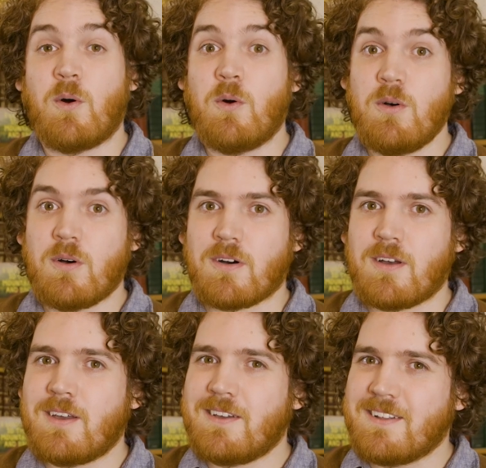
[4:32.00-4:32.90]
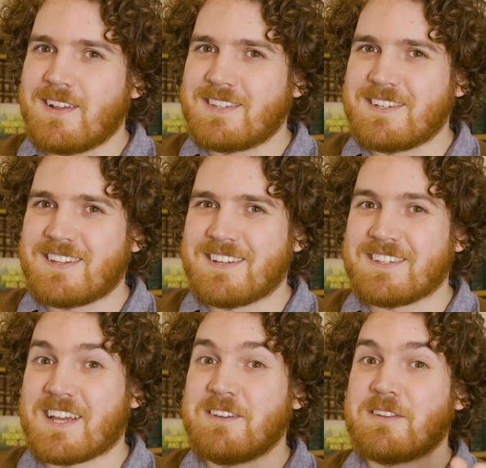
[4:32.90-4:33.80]
or you're listening to this
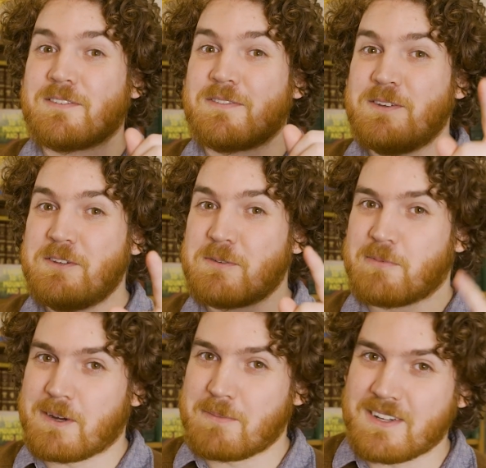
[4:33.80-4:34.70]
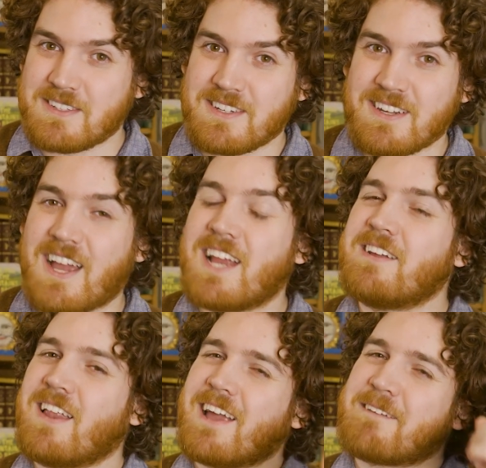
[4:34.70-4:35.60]
and you're the future Prime Minister and
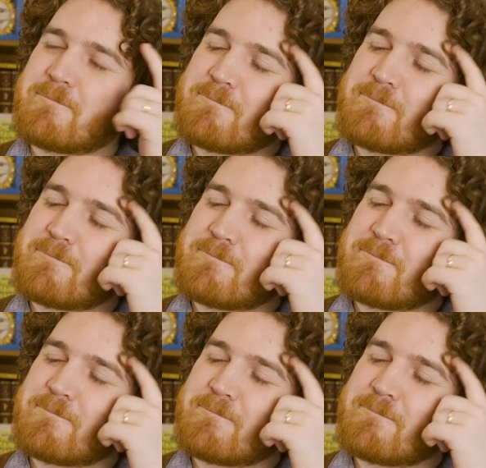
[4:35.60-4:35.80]
you're like,